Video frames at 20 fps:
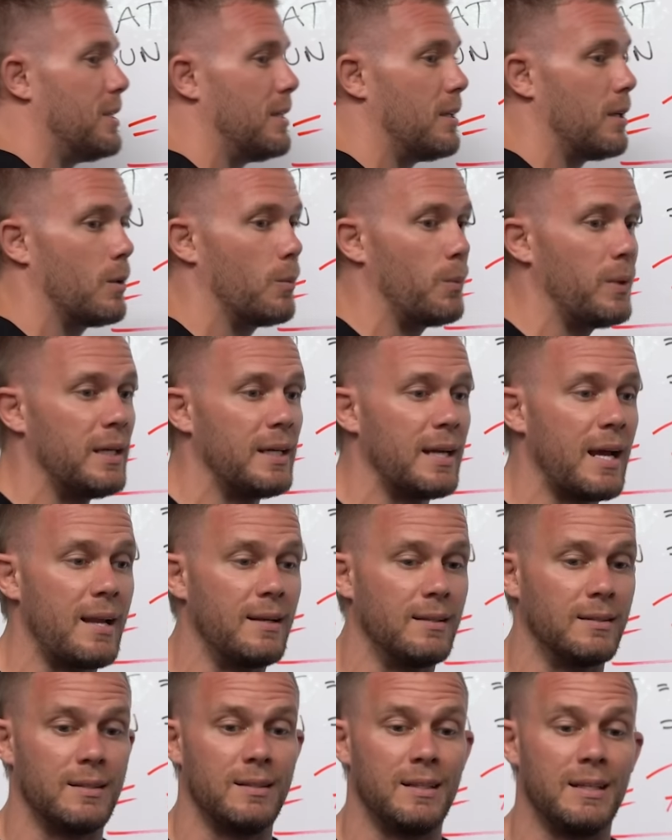you did at the
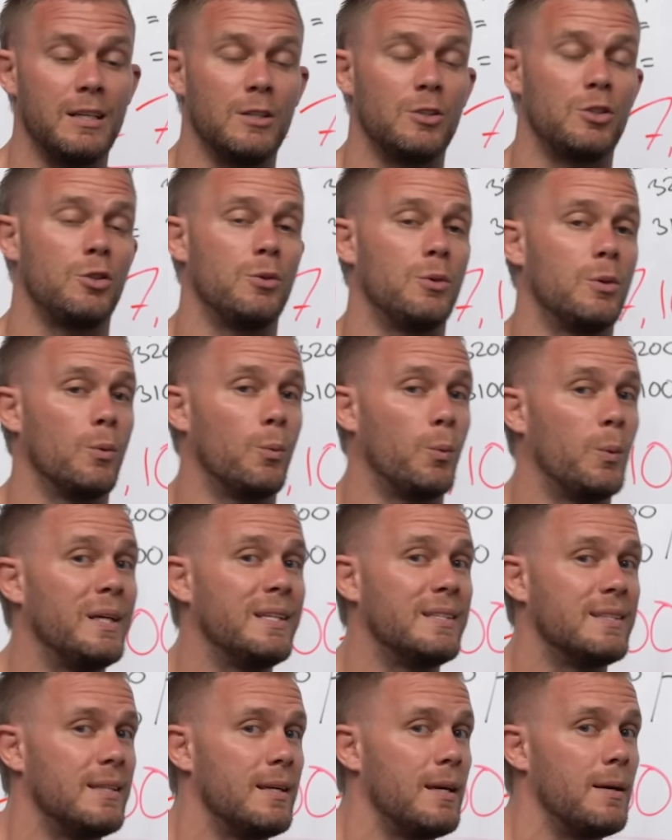weekend. The issue that we
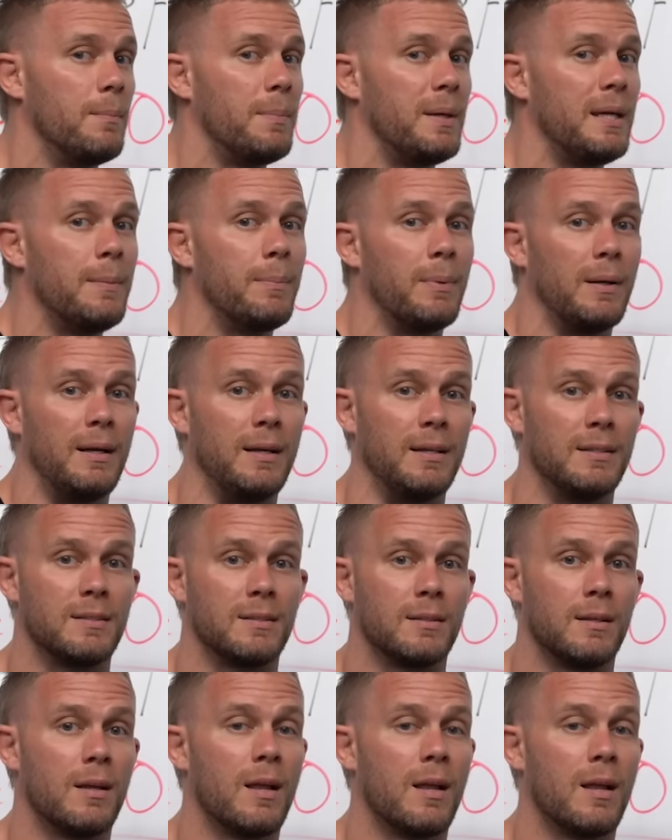see in people is